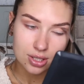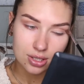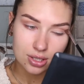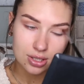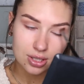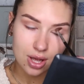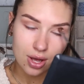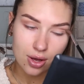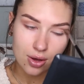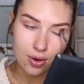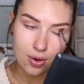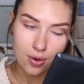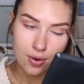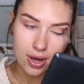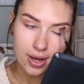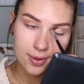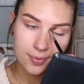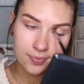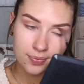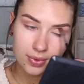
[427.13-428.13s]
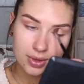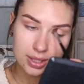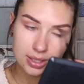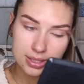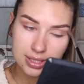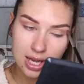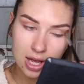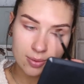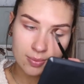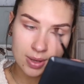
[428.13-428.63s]
So
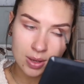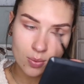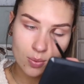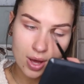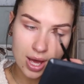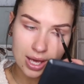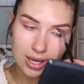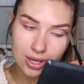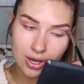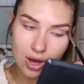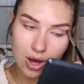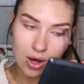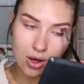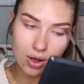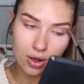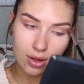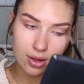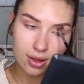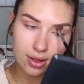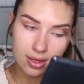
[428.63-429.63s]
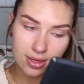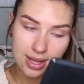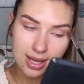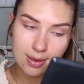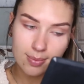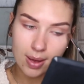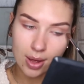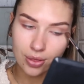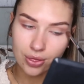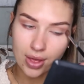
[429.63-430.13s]
tell me what y'all think
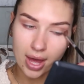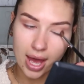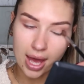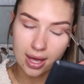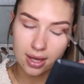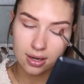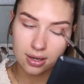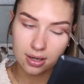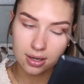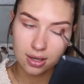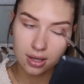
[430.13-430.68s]
about that.